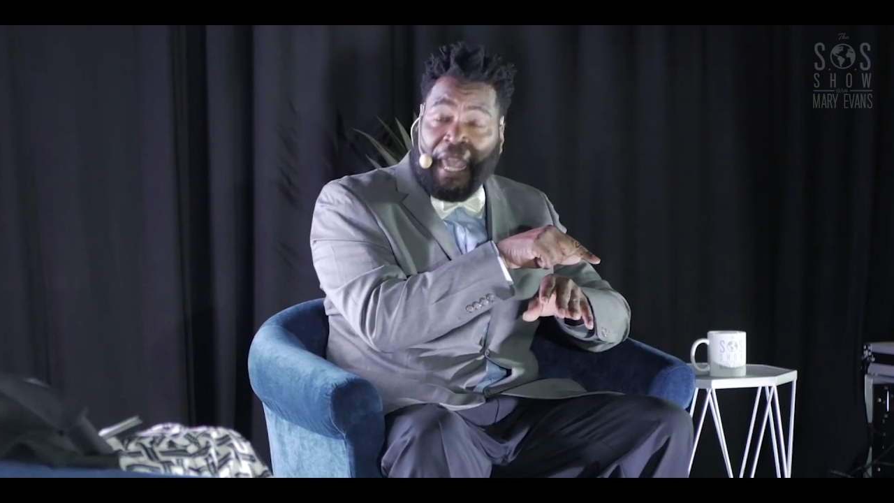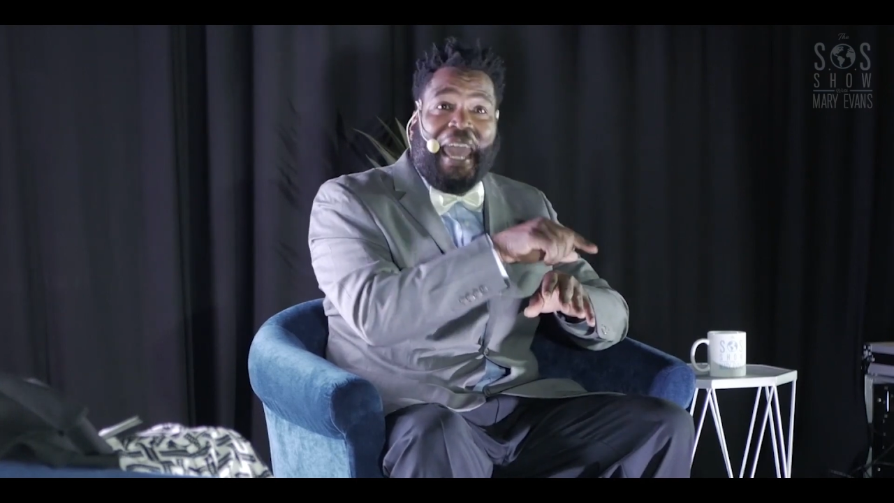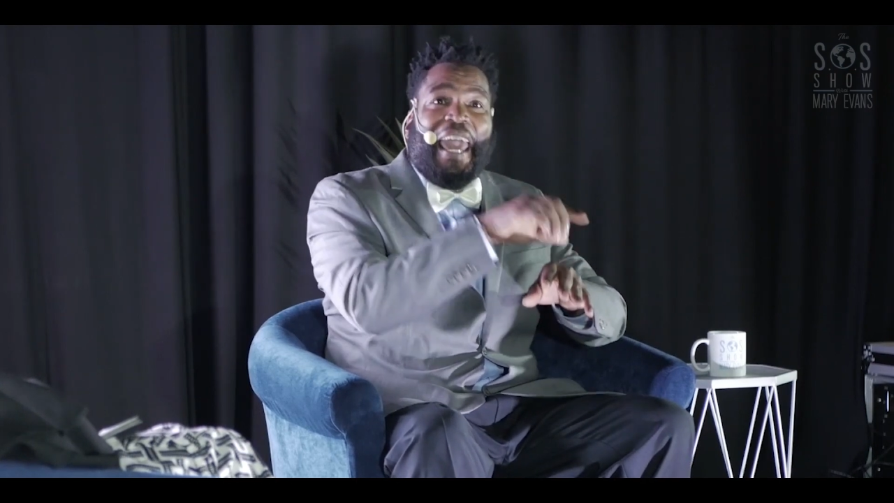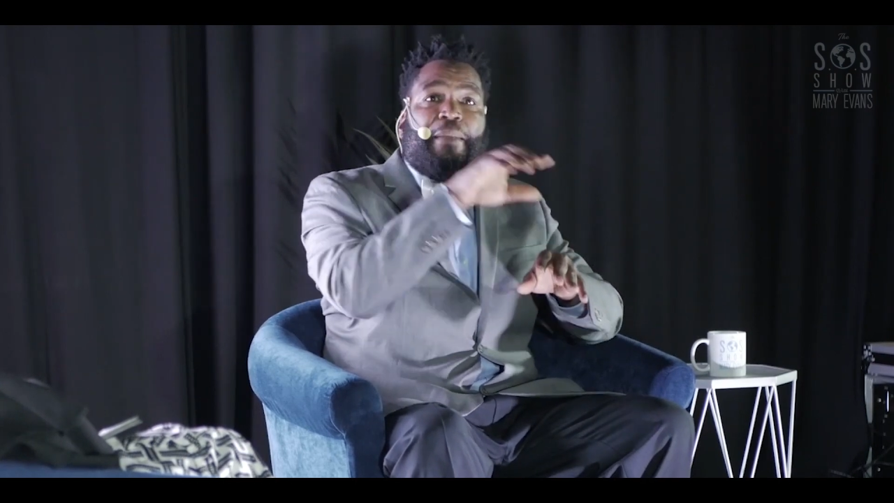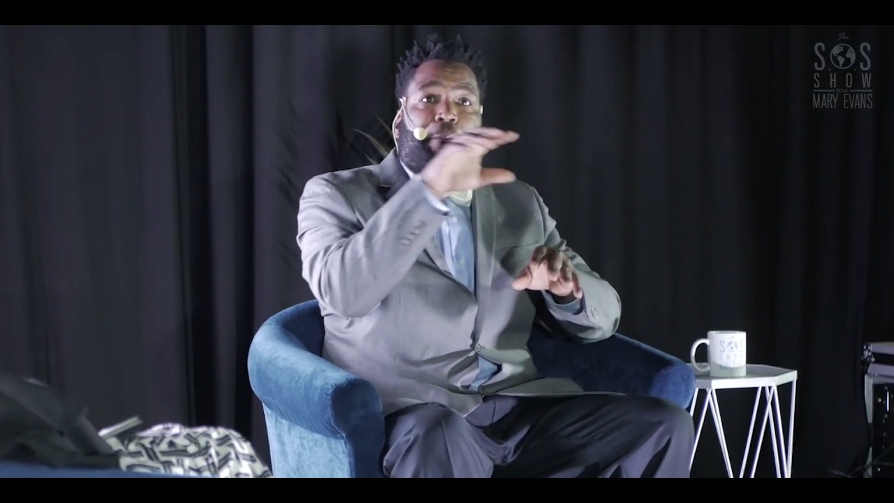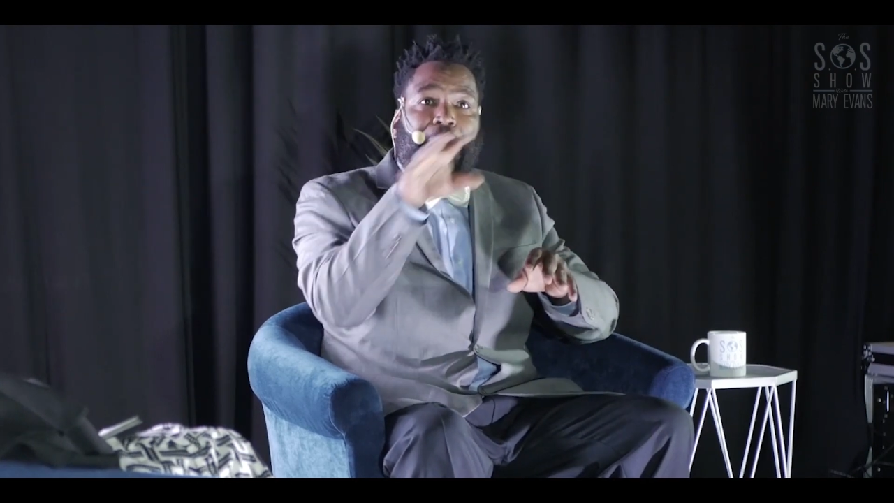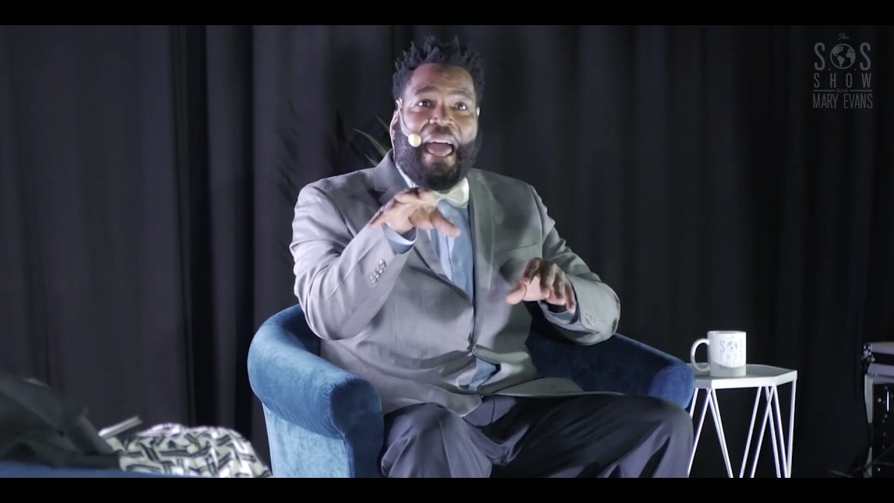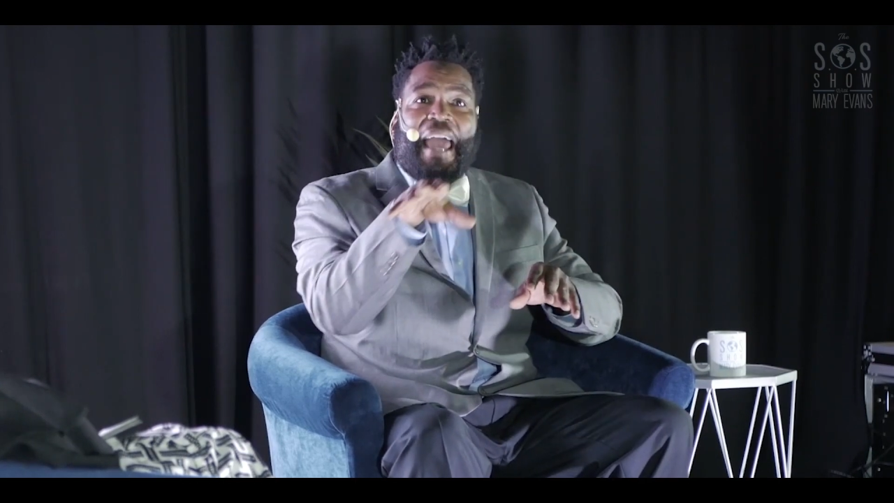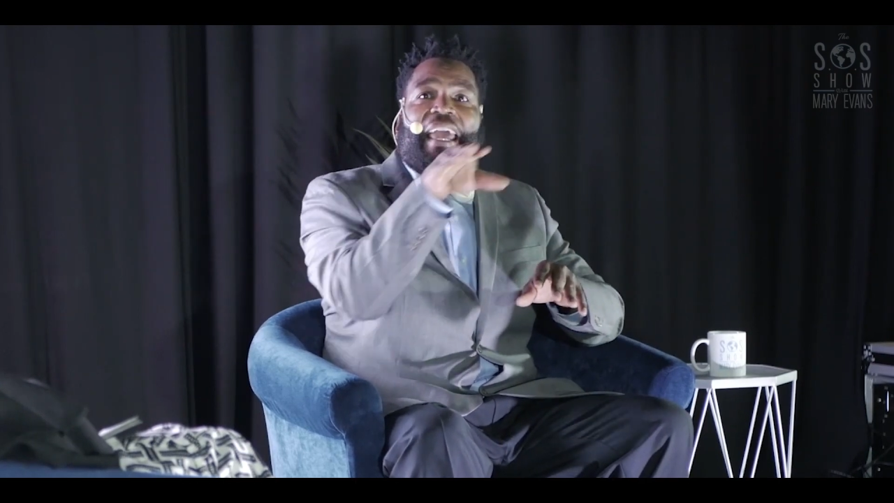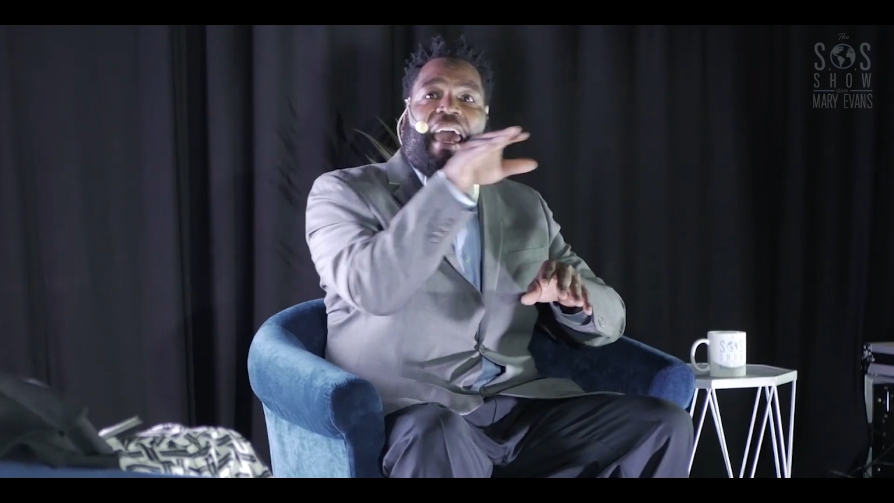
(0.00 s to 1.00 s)
and
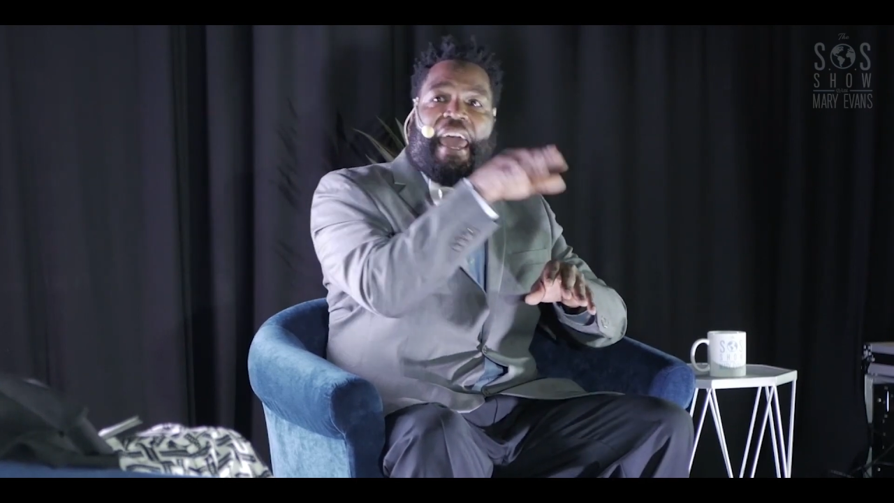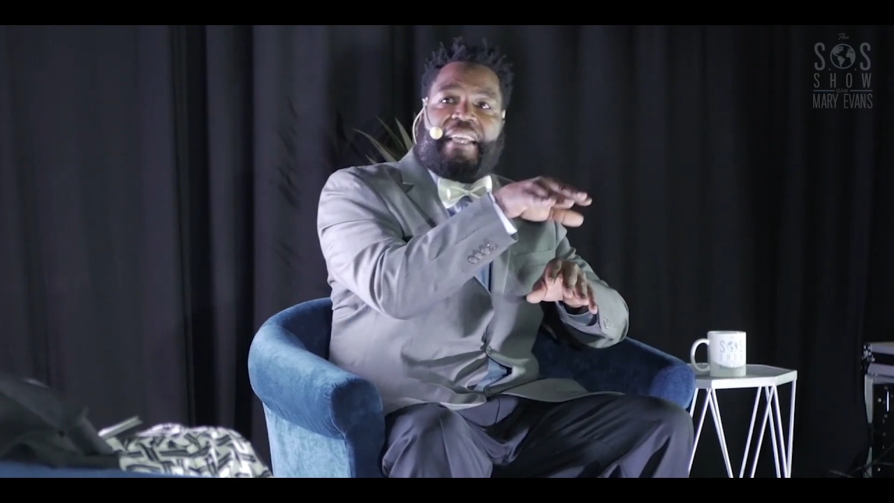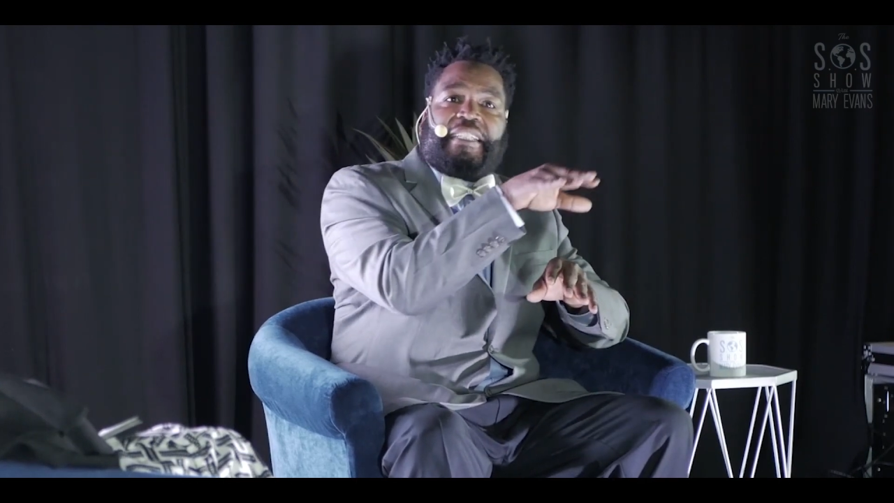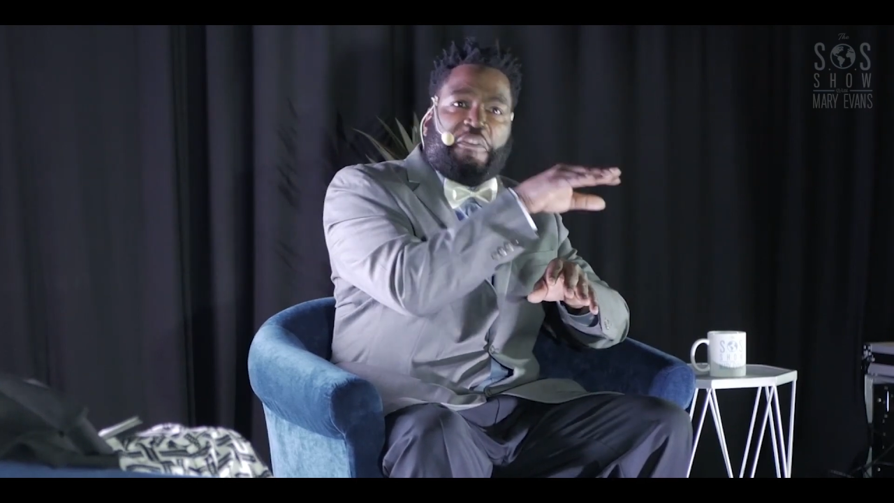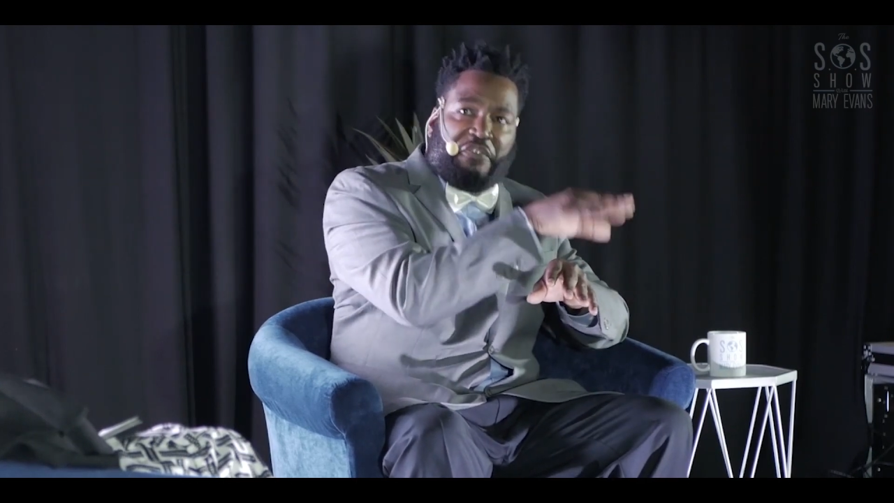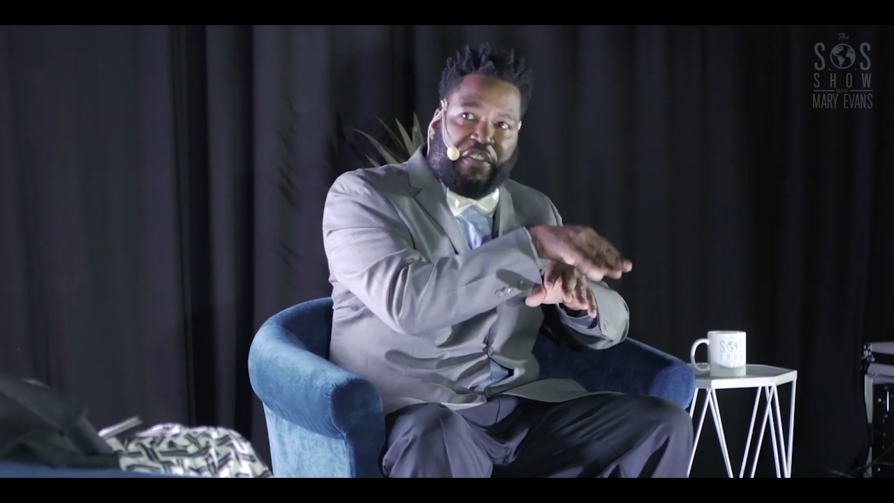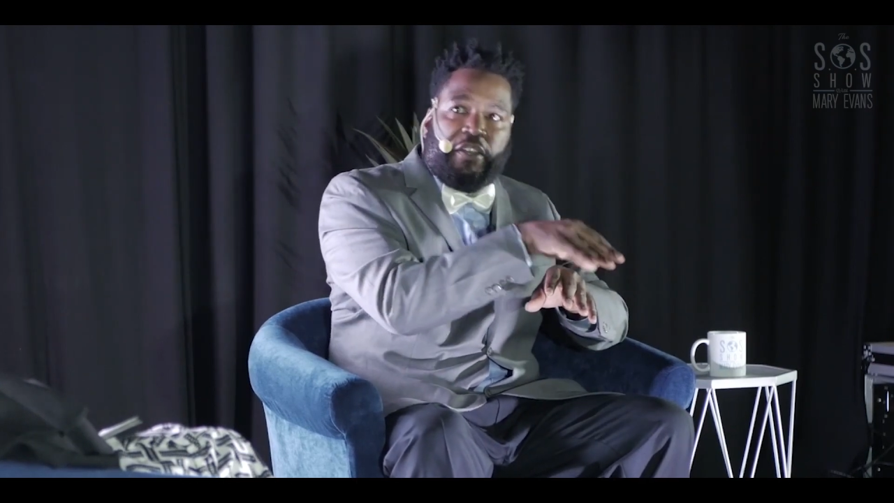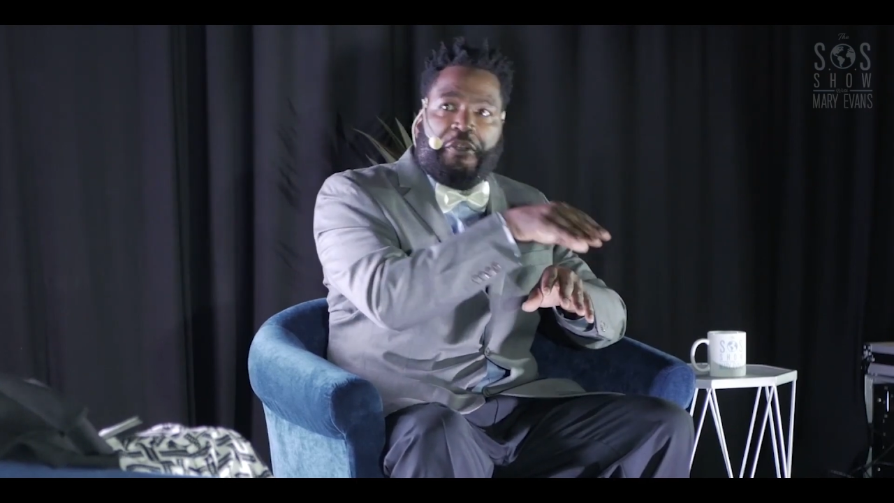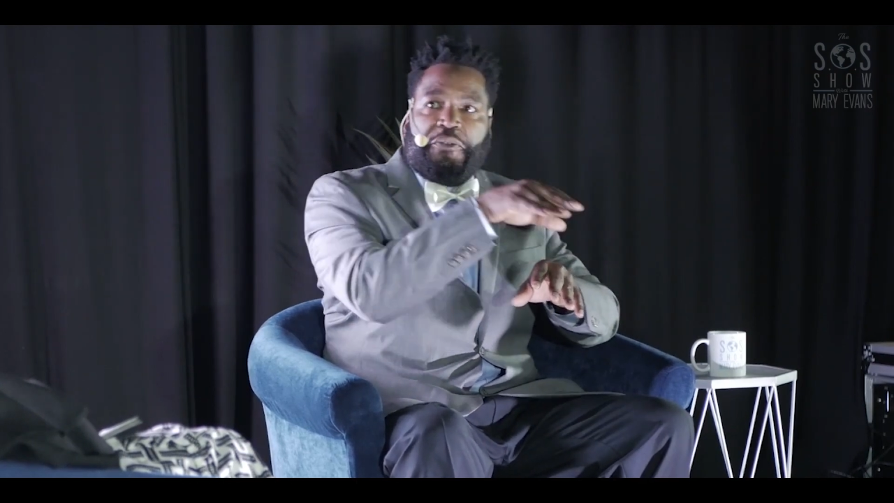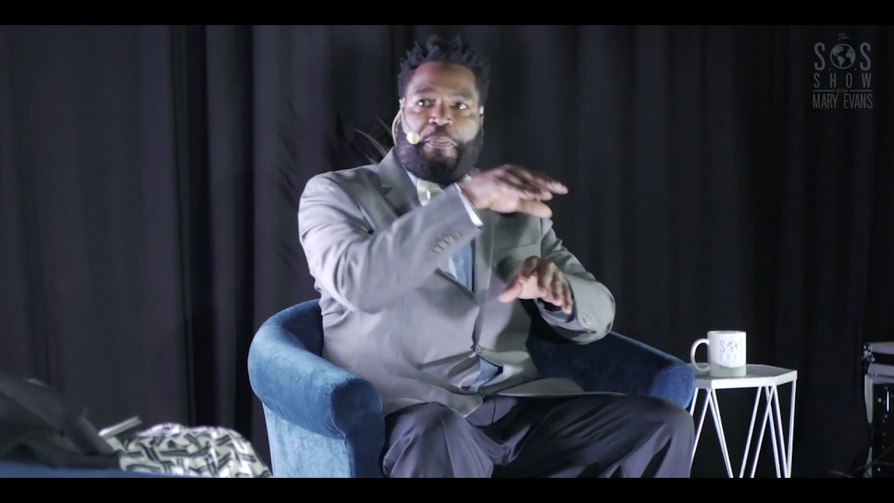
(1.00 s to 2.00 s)
black ex offenders,